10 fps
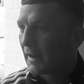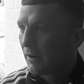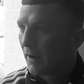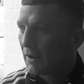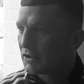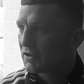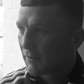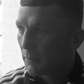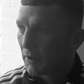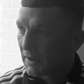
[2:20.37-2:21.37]
they're liars, because
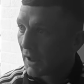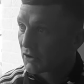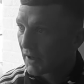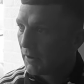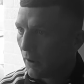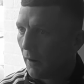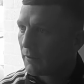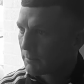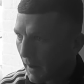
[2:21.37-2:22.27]
everybody does get nerves.